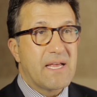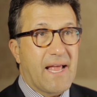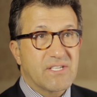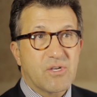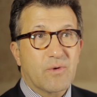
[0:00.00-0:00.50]

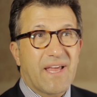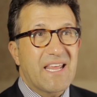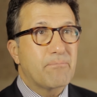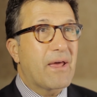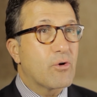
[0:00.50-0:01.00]
And so
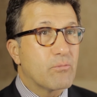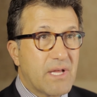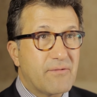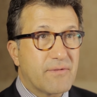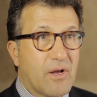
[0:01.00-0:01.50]
getting better
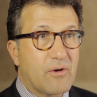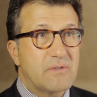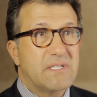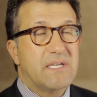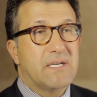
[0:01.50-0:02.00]
blood
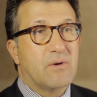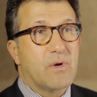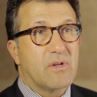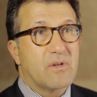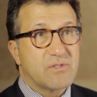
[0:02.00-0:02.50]
flow
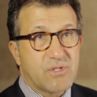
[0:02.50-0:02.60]
will